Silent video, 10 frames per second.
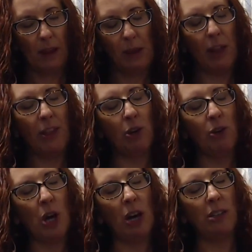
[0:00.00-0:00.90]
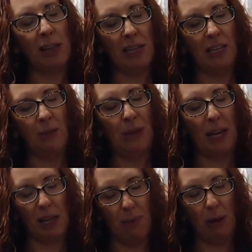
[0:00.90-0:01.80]
so that your dog doesn't need to be
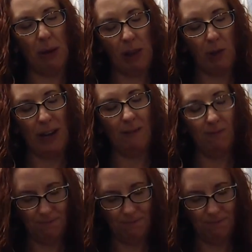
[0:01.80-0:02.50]
exposed to it.